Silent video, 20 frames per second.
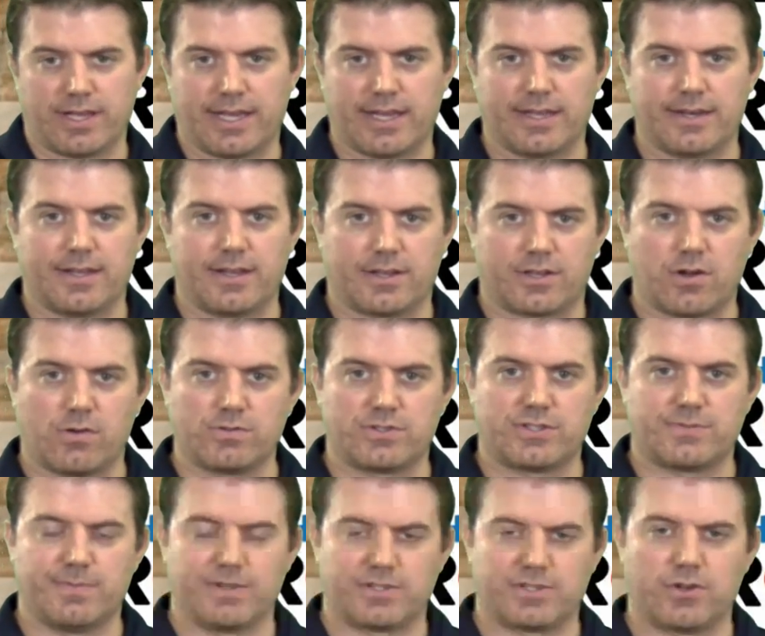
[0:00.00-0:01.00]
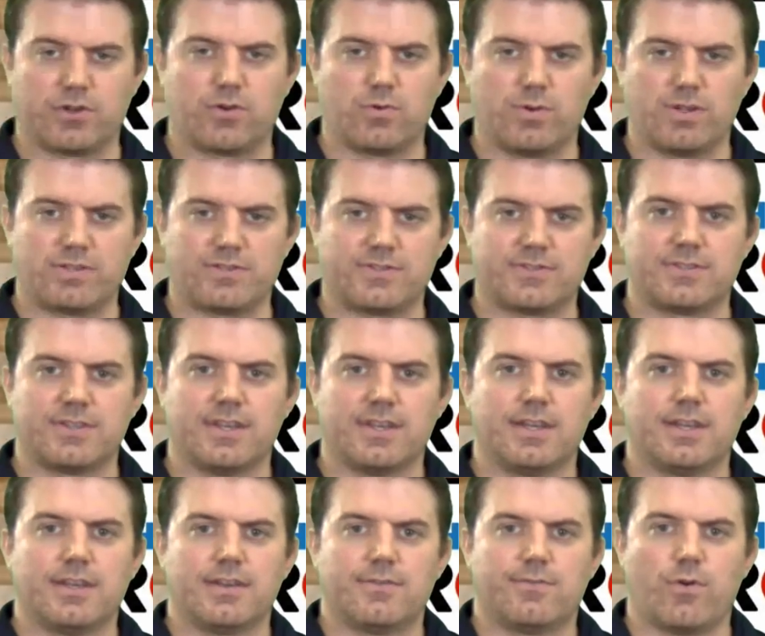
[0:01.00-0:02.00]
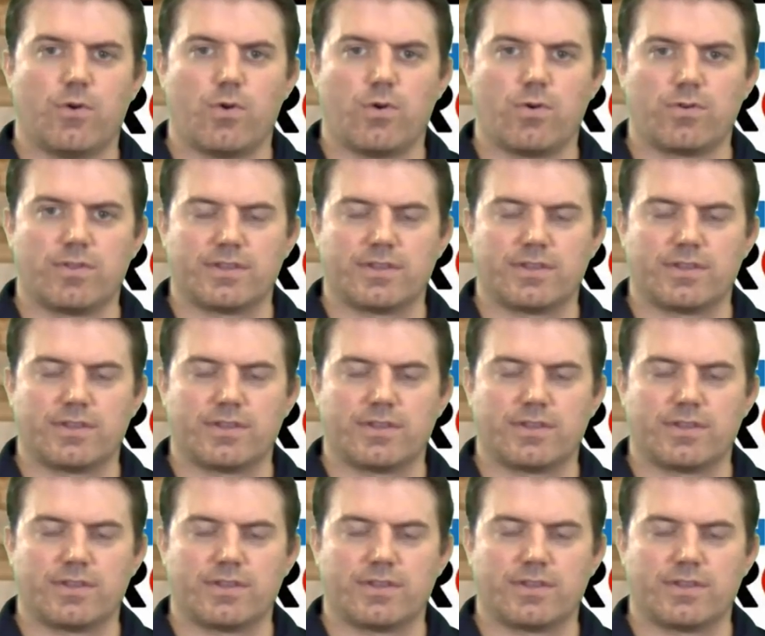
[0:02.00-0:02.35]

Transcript: And Coach Matukowicz for